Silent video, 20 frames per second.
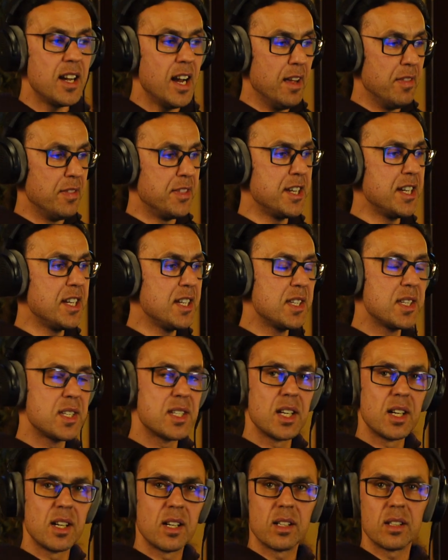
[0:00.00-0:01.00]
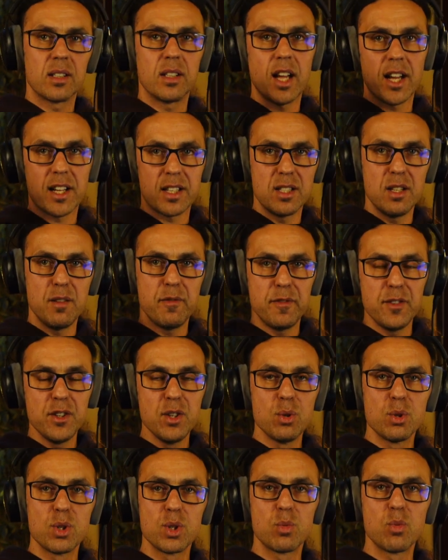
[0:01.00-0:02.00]
And these like
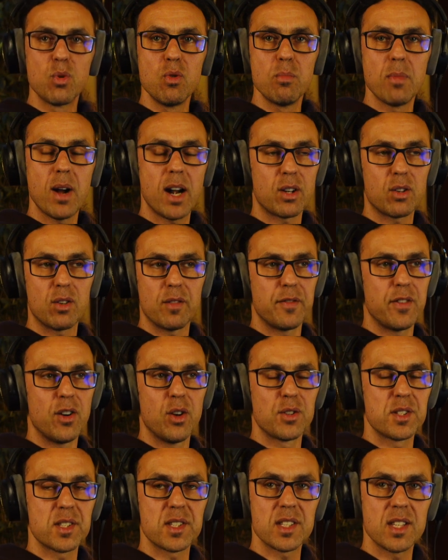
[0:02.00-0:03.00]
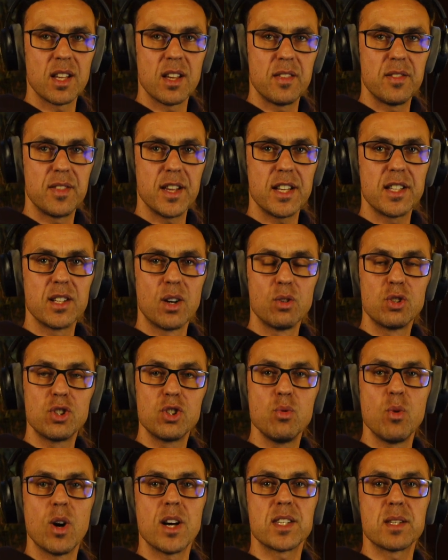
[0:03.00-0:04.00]
diffuse room microphones, they don't
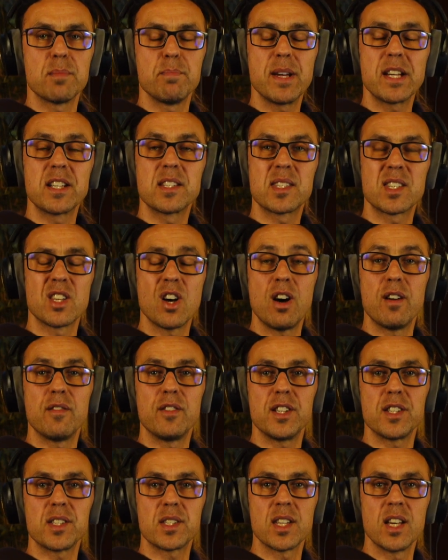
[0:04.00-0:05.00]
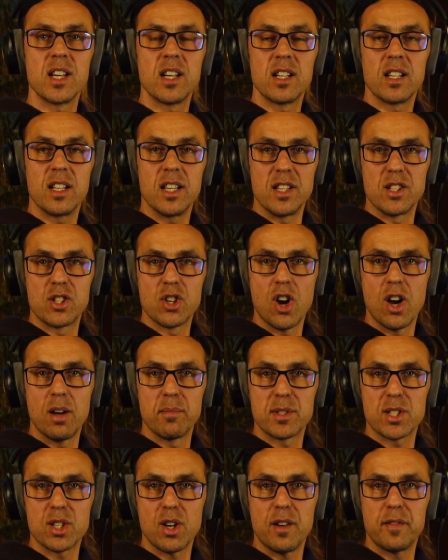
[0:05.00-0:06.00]
do us a big service in
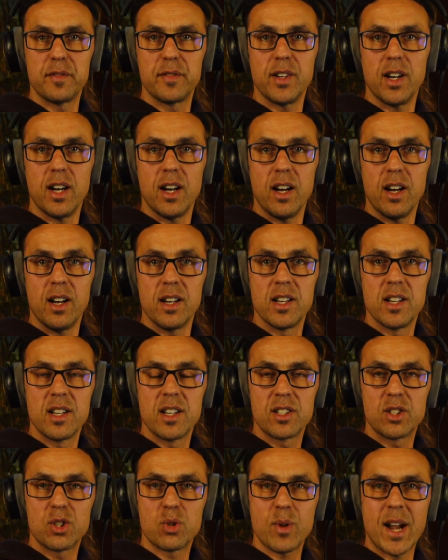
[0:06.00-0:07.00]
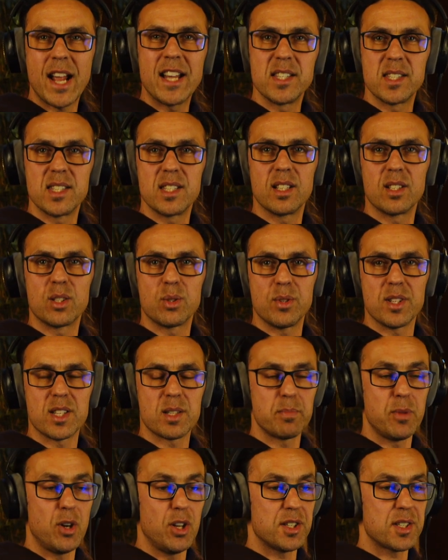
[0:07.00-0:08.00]
terms of transient
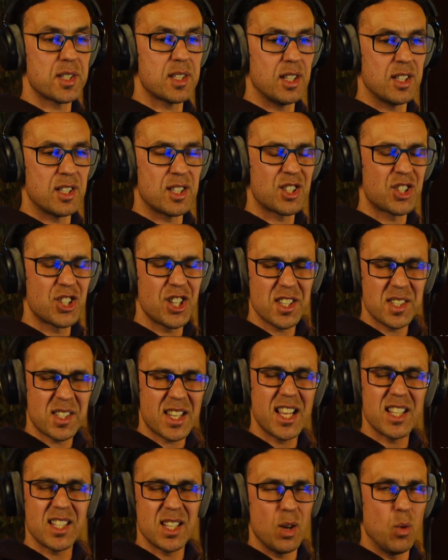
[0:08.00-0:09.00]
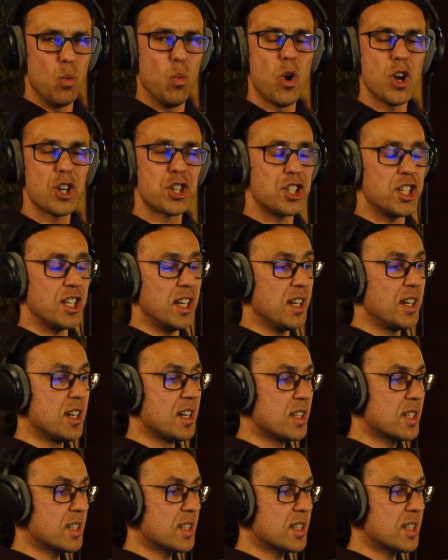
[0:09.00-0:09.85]
response. It's just getting washy.